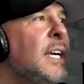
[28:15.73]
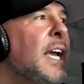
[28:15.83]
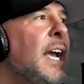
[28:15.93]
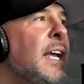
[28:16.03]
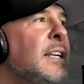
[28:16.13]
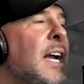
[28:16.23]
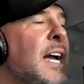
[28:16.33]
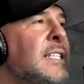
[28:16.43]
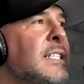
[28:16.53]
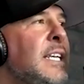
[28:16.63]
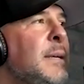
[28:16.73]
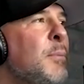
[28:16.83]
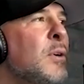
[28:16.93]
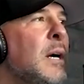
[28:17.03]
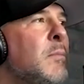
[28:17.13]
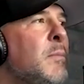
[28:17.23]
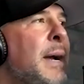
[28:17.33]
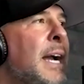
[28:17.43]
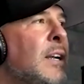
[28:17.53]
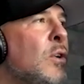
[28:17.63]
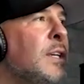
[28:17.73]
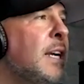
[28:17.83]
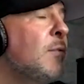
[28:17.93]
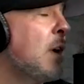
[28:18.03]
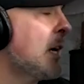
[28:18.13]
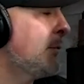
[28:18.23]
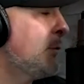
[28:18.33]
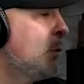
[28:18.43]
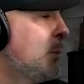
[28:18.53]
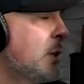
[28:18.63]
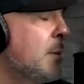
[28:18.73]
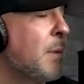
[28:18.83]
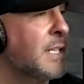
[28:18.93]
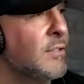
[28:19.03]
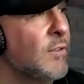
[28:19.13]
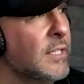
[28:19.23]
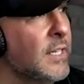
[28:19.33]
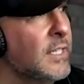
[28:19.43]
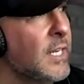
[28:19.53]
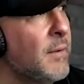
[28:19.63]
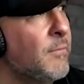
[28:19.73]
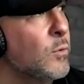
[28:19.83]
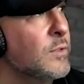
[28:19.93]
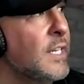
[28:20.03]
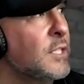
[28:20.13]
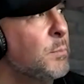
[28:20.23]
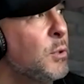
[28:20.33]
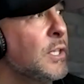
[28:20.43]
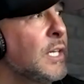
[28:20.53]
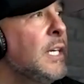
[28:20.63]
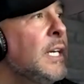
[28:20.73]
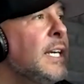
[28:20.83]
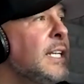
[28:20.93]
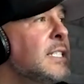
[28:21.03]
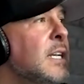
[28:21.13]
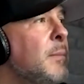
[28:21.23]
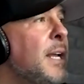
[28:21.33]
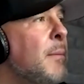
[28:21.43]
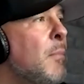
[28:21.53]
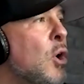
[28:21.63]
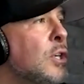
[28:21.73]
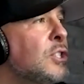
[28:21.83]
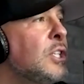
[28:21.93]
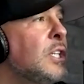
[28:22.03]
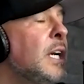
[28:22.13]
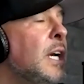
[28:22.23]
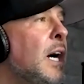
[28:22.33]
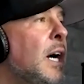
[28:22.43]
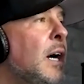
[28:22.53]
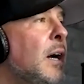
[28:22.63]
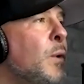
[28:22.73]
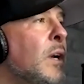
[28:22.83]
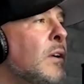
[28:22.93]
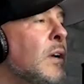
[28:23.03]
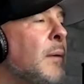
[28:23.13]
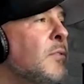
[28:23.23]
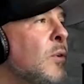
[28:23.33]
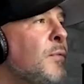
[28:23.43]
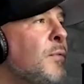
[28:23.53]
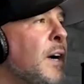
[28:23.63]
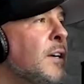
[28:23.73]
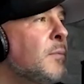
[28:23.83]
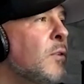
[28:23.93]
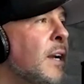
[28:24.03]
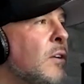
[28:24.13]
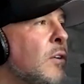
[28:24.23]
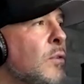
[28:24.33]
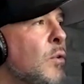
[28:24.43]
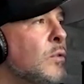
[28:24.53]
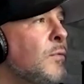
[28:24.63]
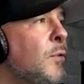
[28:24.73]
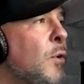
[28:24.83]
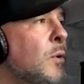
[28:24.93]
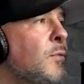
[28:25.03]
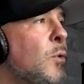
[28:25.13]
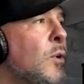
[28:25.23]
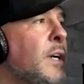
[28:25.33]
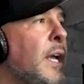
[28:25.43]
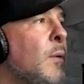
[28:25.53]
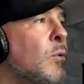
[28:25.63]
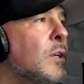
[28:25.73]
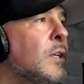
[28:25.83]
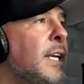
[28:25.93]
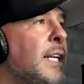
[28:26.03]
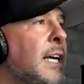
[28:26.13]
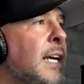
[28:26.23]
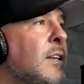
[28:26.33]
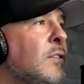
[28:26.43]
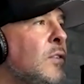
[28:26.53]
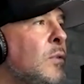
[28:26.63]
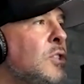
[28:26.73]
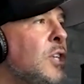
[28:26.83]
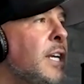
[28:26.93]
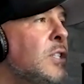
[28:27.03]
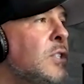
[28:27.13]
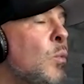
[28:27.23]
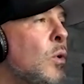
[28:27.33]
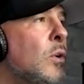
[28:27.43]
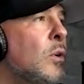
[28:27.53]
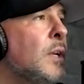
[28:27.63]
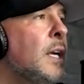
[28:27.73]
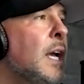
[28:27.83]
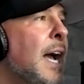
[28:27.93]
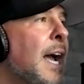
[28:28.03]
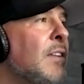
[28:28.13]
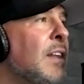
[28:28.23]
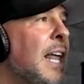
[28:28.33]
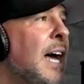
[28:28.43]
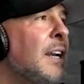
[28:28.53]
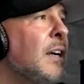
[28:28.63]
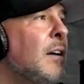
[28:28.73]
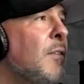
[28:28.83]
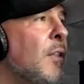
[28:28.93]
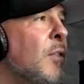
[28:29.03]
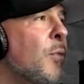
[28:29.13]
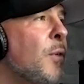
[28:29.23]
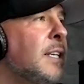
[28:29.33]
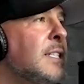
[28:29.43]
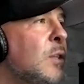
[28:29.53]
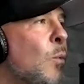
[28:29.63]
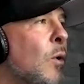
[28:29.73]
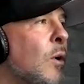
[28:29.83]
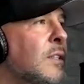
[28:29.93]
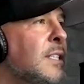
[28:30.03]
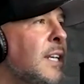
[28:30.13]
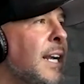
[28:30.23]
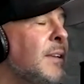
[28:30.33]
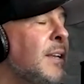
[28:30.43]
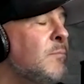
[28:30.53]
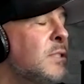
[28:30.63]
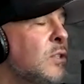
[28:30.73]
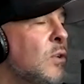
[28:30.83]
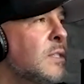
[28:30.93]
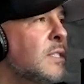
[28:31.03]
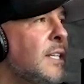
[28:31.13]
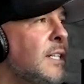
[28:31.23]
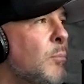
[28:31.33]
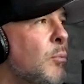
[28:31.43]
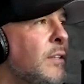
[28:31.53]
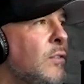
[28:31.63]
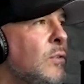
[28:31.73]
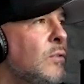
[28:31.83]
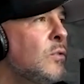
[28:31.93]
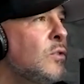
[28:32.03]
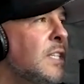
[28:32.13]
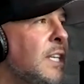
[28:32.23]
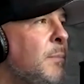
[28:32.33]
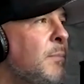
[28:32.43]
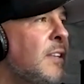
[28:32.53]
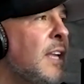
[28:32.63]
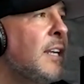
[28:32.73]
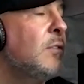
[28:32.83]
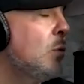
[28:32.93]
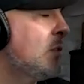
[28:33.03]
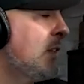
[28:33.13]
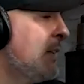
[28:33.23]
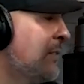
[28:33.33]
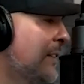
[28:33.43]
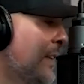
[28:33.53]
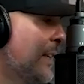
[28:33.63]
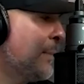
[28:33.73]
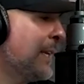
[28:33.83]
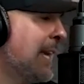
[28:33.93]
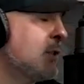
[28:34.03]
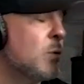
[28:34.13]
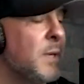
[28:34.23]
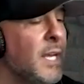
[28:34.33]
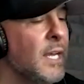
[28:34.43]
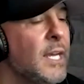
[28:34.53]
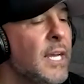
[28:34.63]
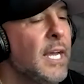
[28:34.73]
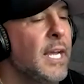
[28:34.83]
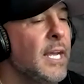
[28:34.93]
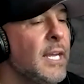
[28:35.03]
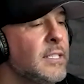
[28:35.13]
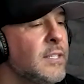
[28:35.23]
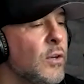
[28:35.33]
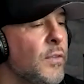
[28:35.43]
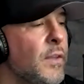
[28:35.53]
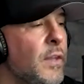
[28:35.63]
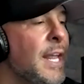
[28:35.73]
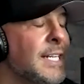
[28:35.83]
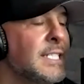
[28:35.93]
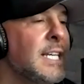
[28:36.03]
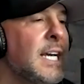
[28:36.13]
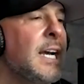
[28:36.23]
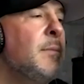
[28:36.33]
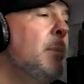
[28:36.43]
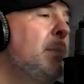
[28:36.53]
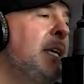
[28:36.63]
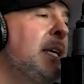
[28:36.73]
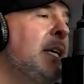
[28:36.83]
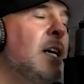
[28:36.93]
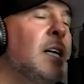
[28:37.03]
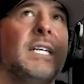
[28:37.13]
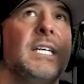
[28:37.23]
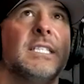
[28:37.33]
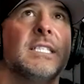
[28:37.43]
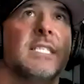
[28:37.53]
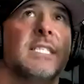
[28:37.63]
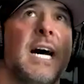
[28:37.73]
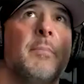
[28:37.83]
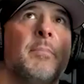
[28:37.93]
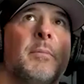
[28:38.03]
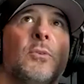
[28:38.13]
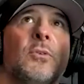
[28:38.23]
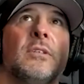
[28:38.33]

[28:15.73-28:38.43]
and guys, keep on coming back. Go get that rocket fuel book at mikecrock.com forward slash book. It is coming out March. Uh, we are, I'm so fired up. Grant Cardone wrote the forward for it, and we're going to get it out there to you and change the world. I have a lot of other things in the works that I am so excited to bring to you. So just keep staying tuned, keep engaged with me. And until next time, be unstoppable.